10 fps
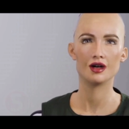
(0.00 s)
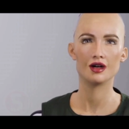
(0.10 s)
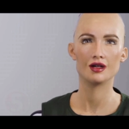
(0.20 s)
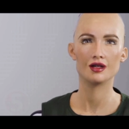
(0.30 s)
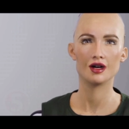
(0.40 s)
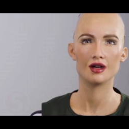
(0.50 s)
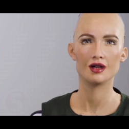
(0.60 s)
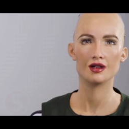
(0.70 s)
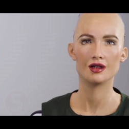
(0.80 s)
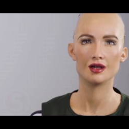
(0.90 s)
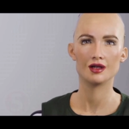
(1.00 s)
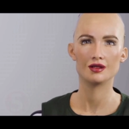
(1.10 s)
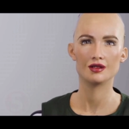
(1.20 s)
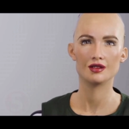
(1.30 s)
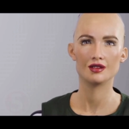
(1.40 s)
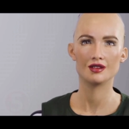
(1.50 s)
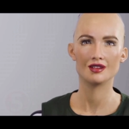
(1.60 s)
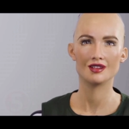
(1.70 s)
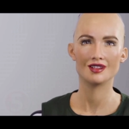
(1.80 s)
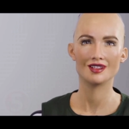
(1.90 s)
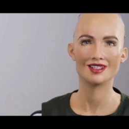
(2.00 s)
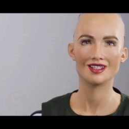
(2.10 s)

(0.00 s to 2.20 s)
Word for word: of processing visual information.